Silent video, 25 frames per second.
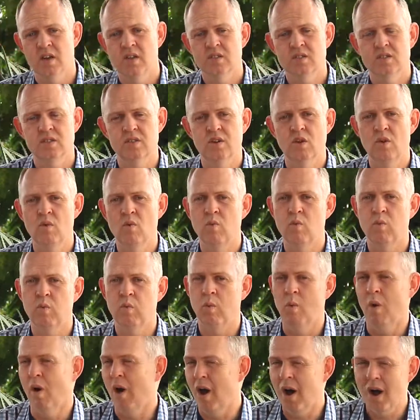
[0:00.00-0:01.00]
to know
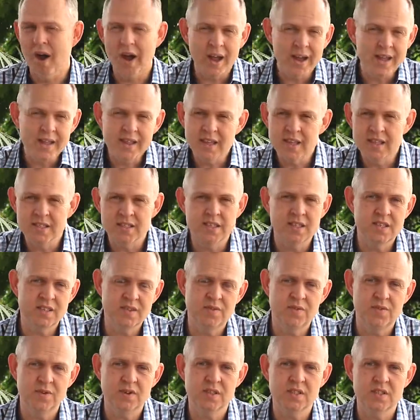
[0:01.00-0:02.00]
why there's a
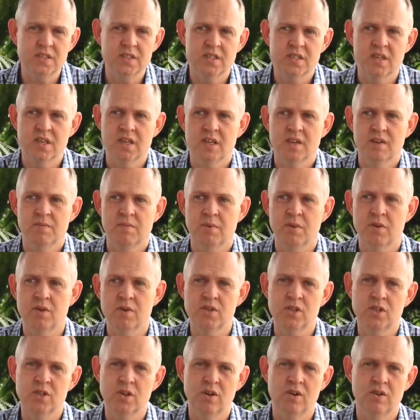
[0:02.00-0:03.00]
difference,
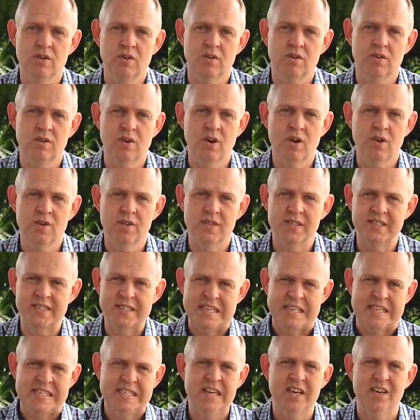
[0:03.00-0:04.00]
because you don't know the
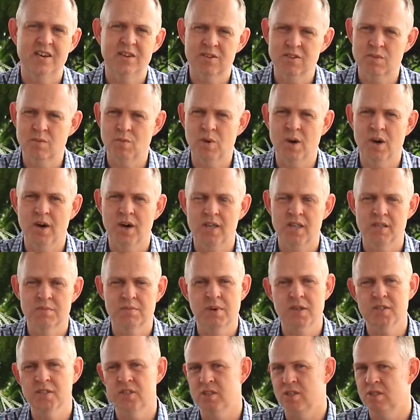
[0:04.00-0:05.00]
detail of the why of the
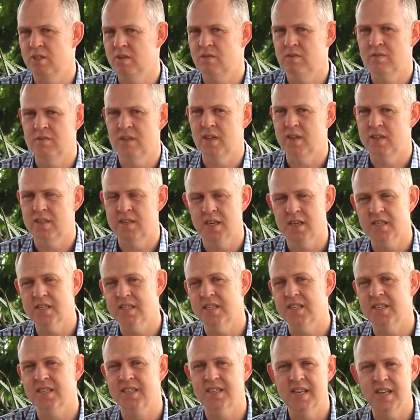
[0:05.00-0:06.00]
budget, it
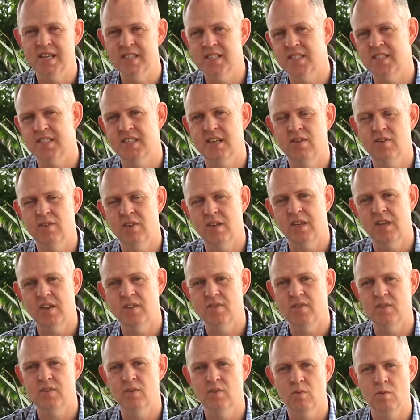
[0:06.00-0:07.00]
doesn't necessarily
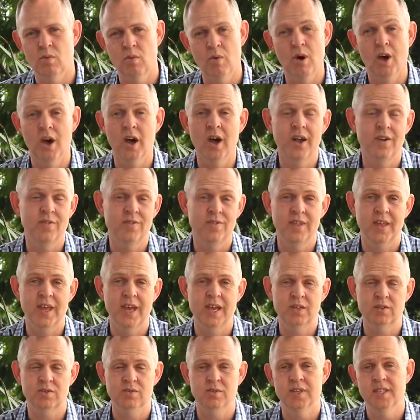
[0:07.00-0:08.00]
give you the why for the
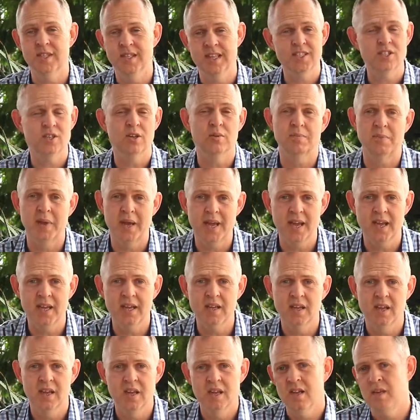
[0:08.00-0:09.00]
actuals. Now that's not
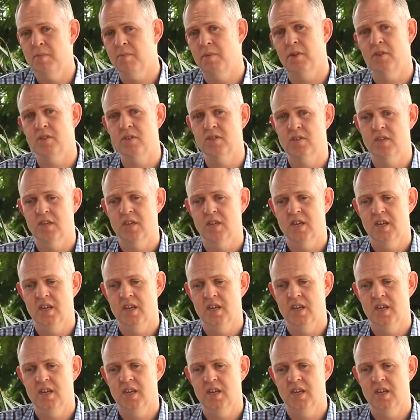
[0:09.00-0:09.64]
bad, because